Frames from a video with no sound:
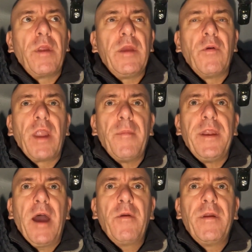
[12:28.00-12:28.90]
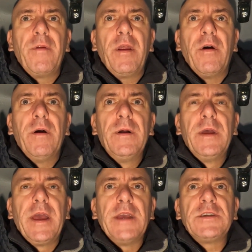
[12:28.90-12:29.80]
you wouldn't let me down and, you know,
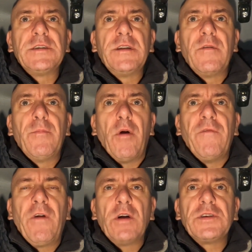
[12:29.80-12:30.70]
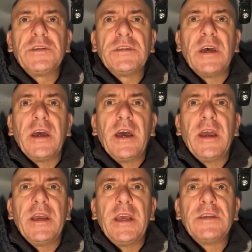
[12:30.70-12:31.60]
he says, but unfortunately,
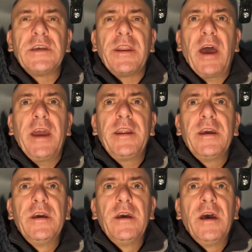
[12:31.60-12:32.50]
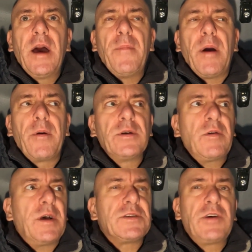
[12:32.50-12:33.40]
he says, I died. And Mama goes,
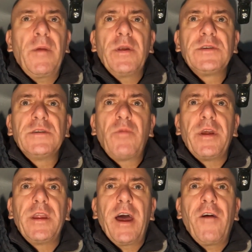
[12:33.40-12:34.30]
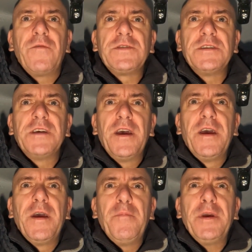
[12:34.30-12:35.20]
oh, that's terrible. He says, what did you die of? He says,
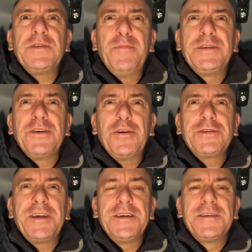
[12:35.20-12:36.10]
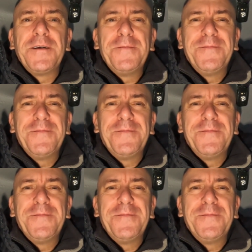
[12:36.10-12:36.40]
mixing me toasties.